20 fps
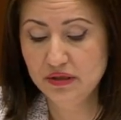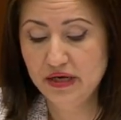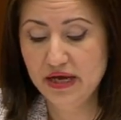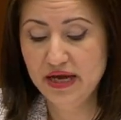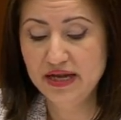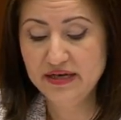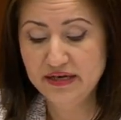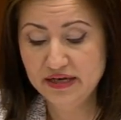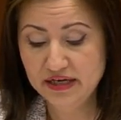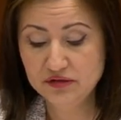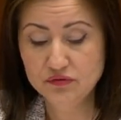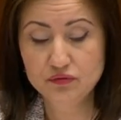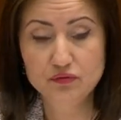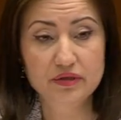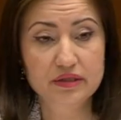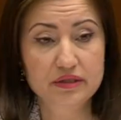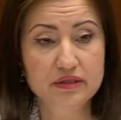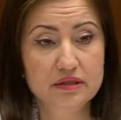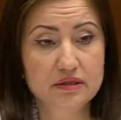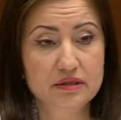and
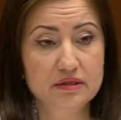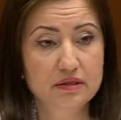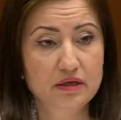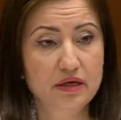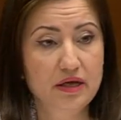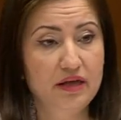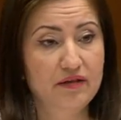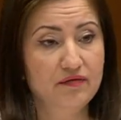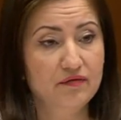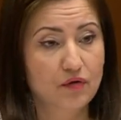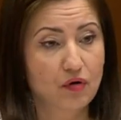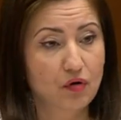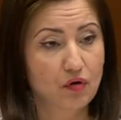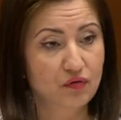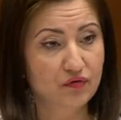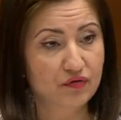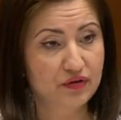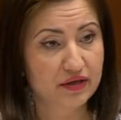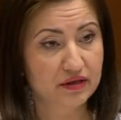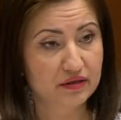networks
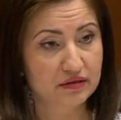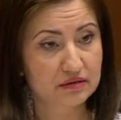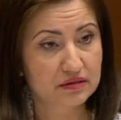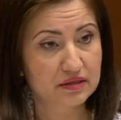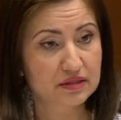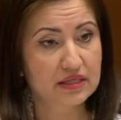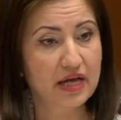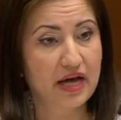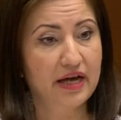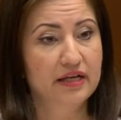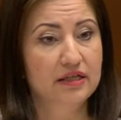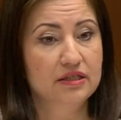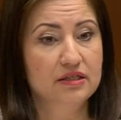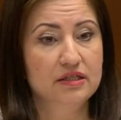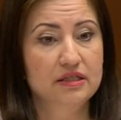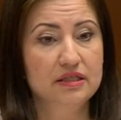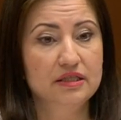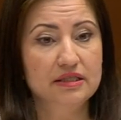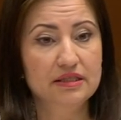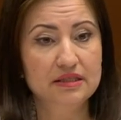involving
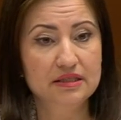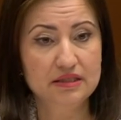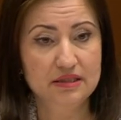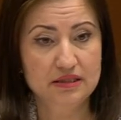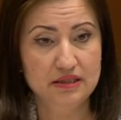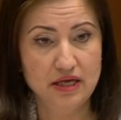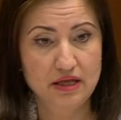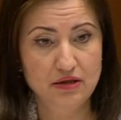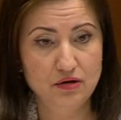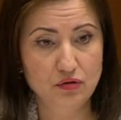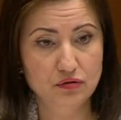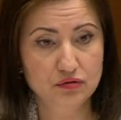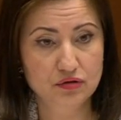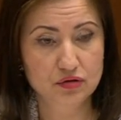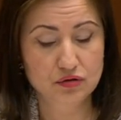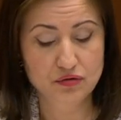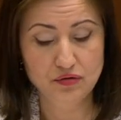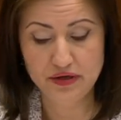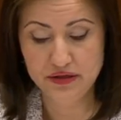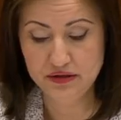scientists and
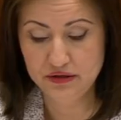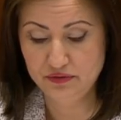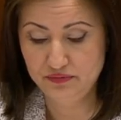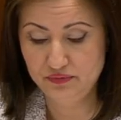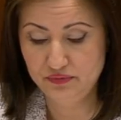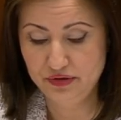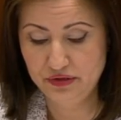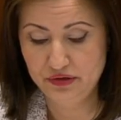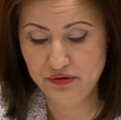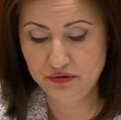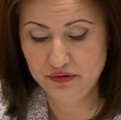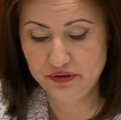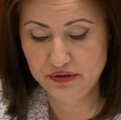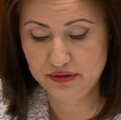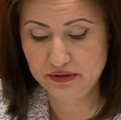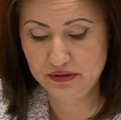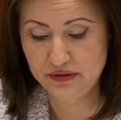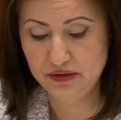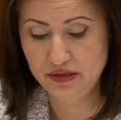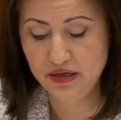also
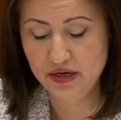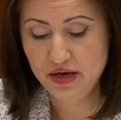entrepreneurs.